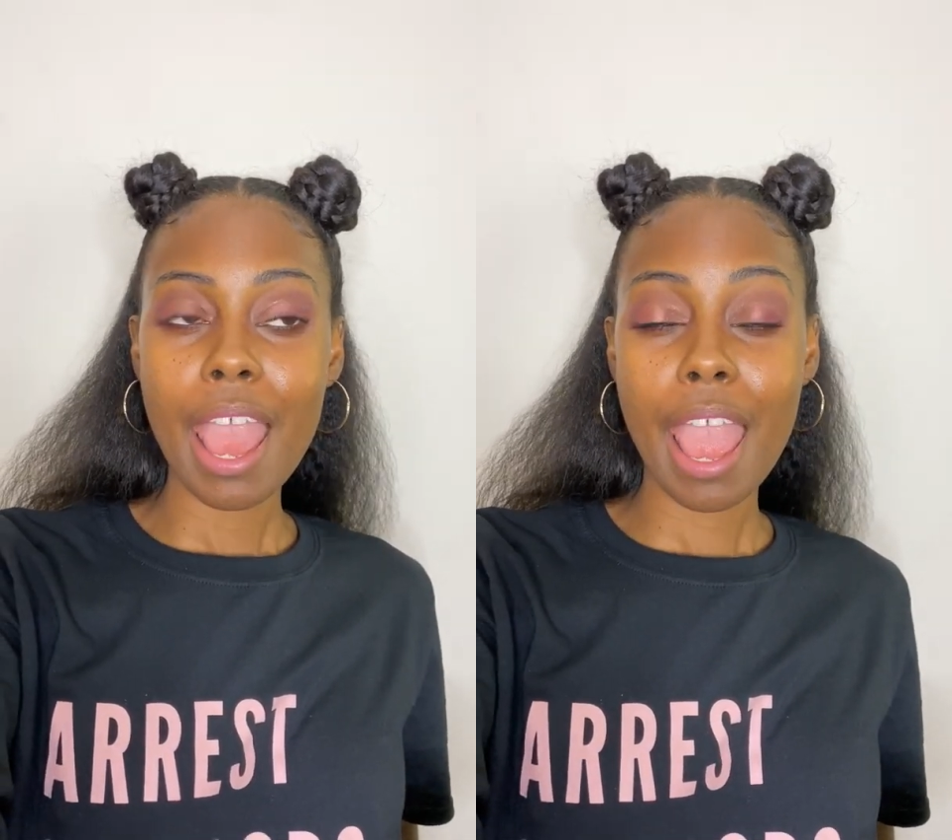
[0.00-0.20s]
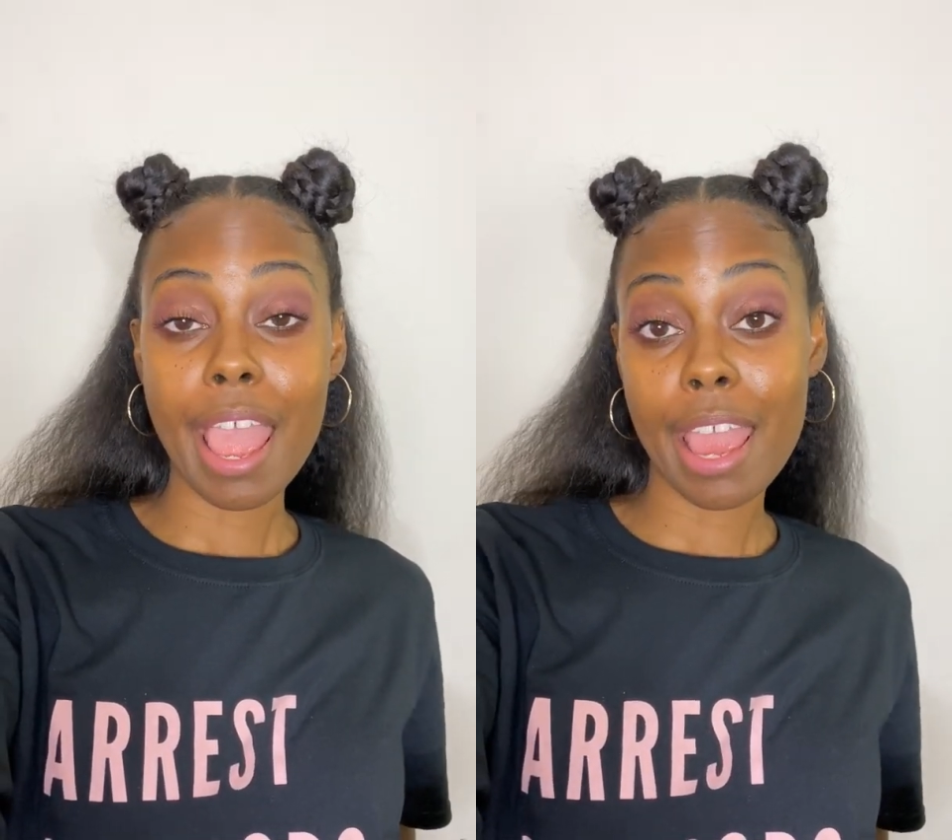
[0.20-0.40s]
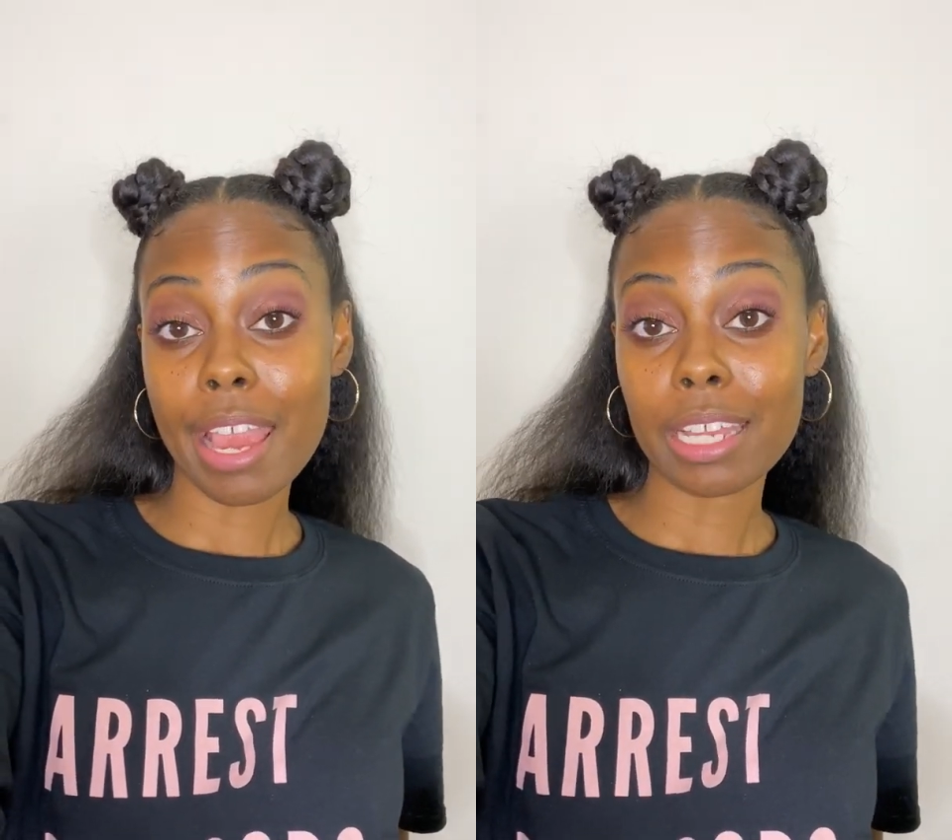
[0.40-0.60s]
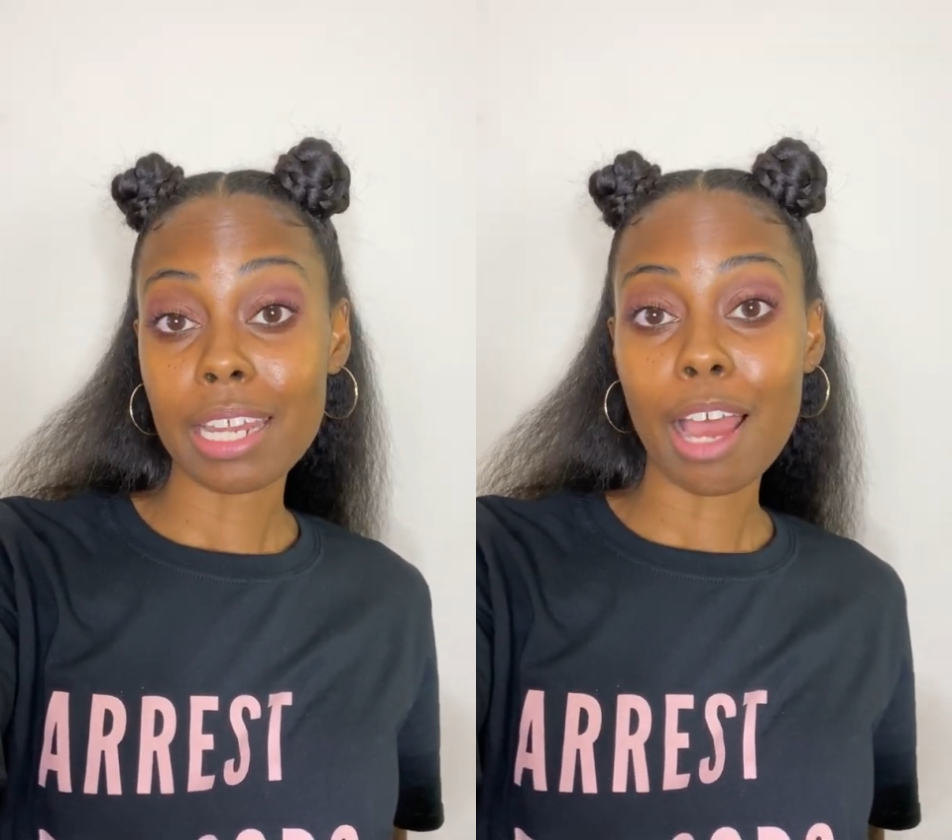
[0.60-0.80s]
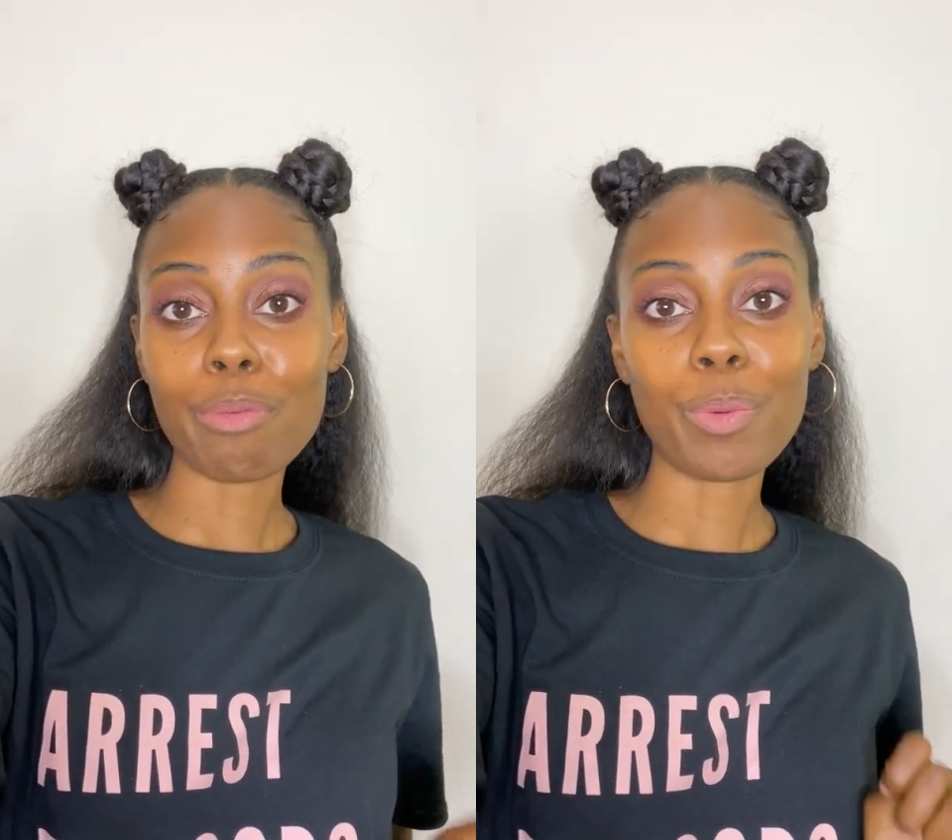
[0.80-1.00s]
and
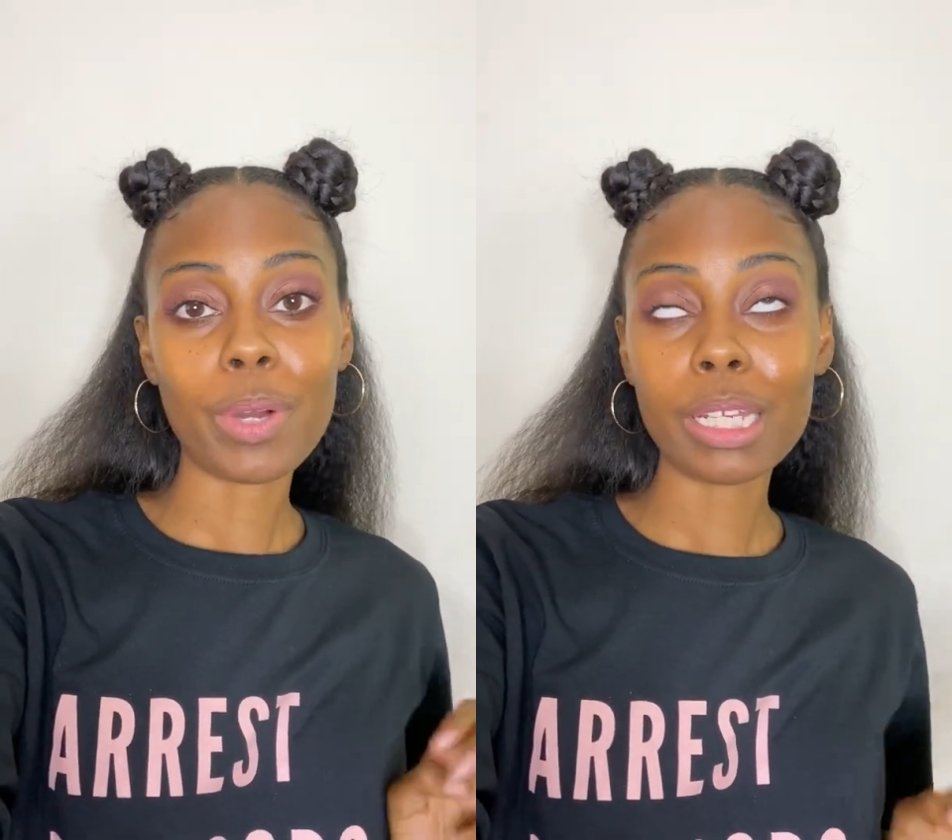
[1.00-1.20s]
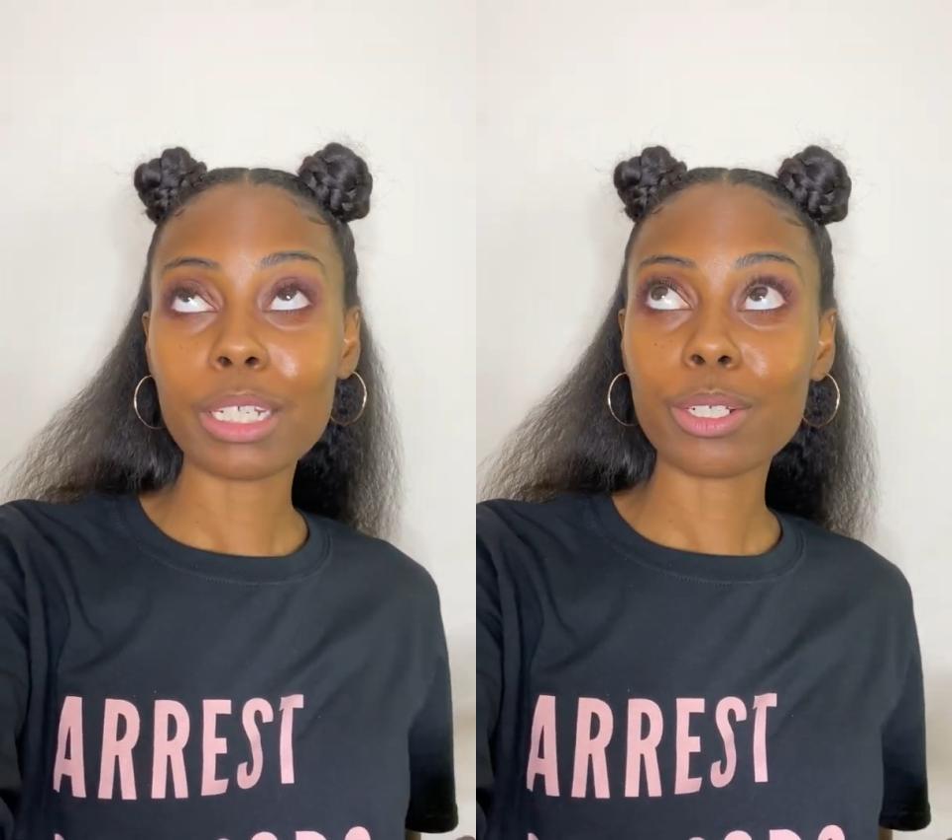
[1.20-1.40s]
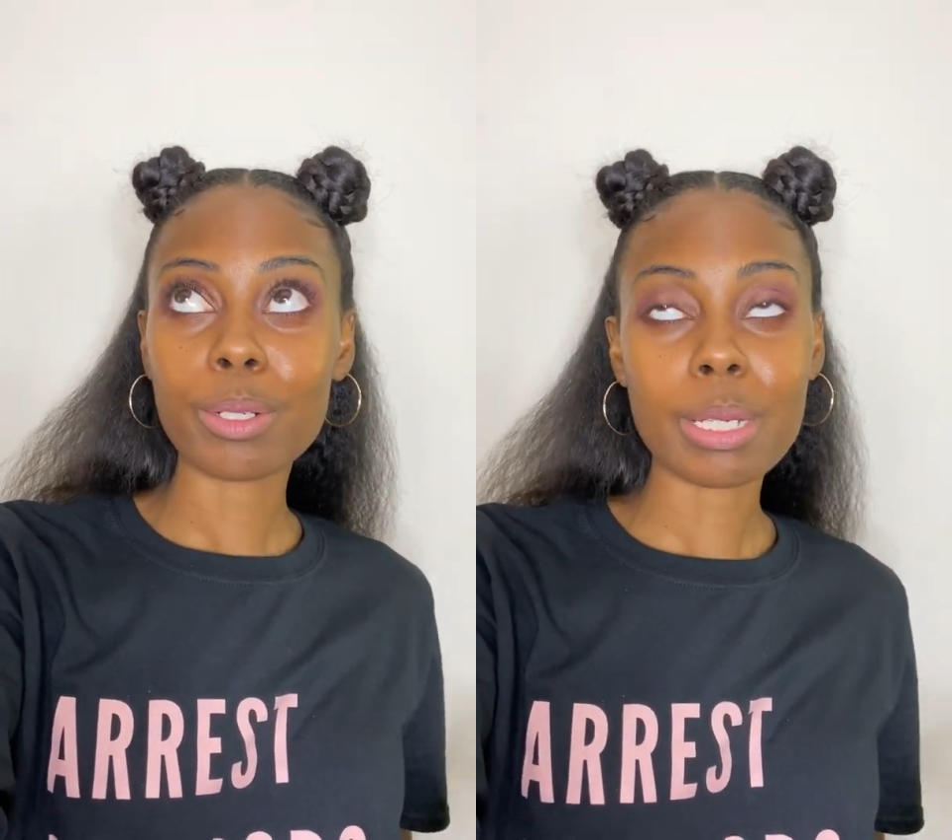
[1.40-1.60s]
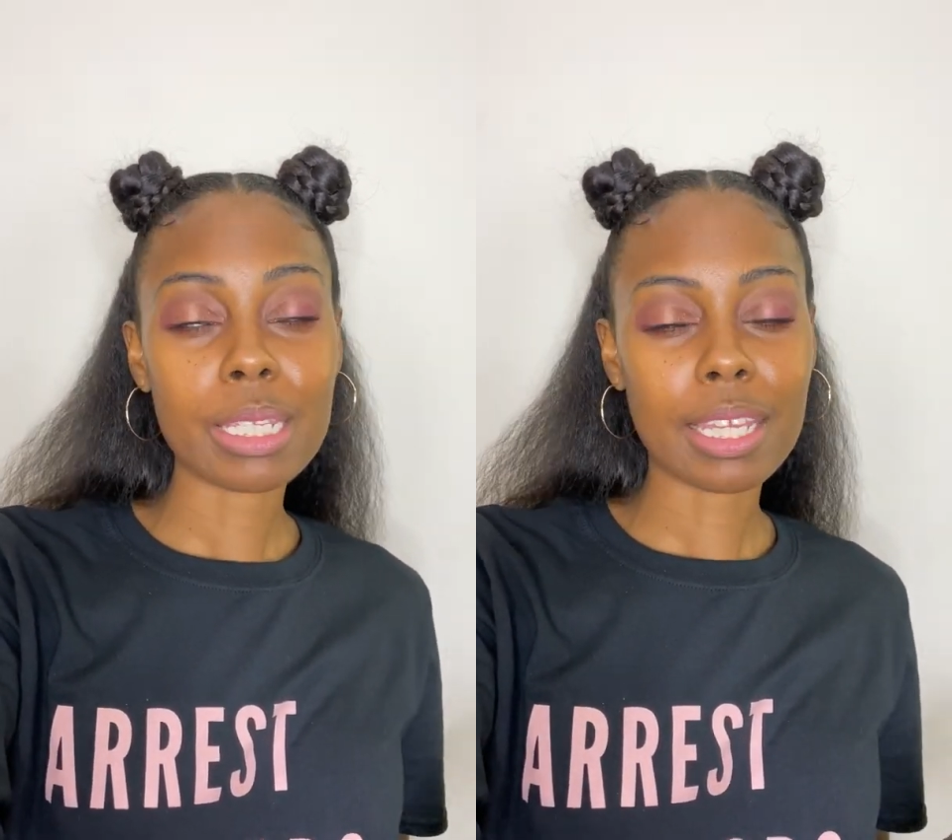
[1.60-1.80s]
I've been wanting to do this